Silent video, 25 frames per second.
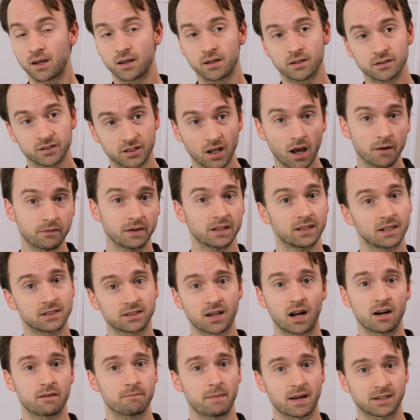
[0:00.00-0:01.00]
Serving this
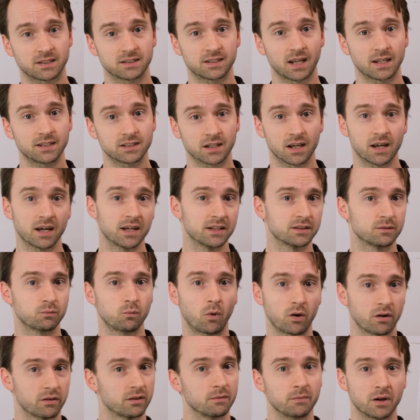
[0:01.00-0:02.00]
kind of metadata is
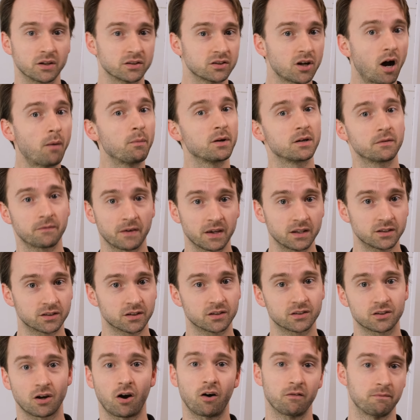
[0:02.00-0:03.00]
one of the most common
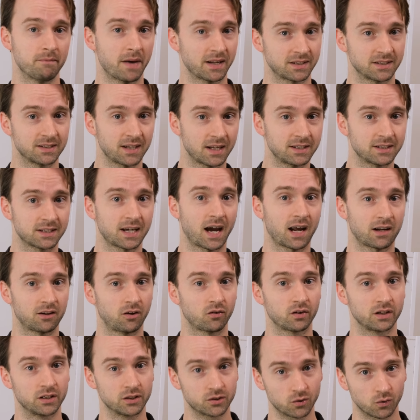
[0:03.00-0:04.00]
features of metadata
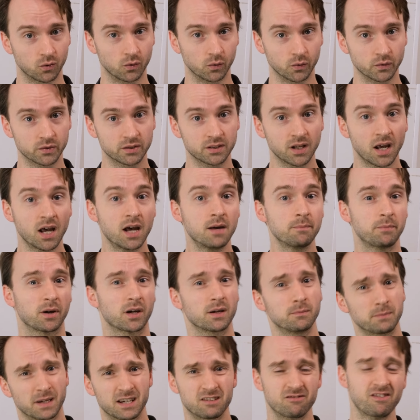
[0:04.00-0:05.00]
cataloging tools, but
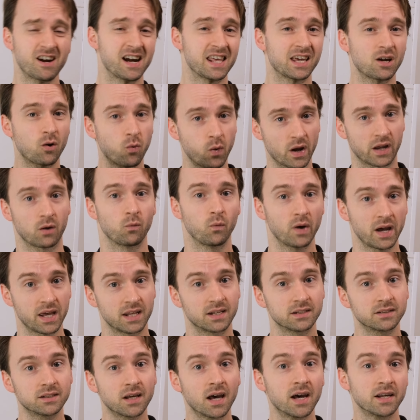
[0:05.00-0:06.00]
can be a really quick
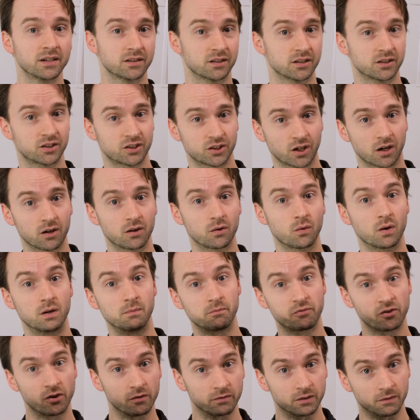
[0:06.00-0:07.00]
win to show and
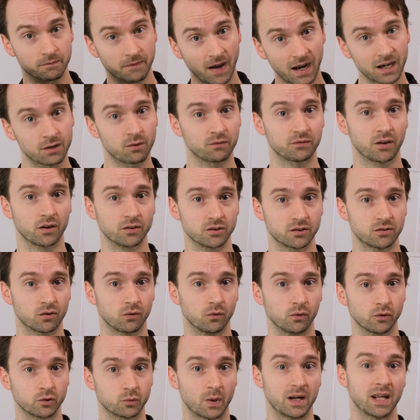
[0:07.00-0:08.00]
prove the value of those
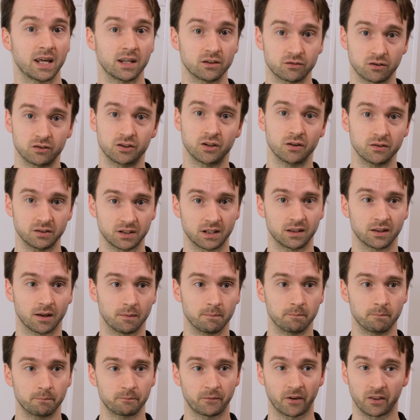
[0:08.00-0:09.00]
tools when introducing
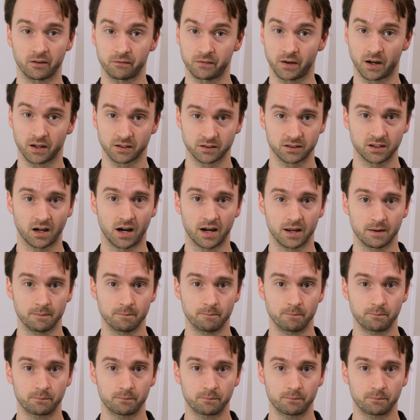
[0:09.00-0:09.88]
them for the first time.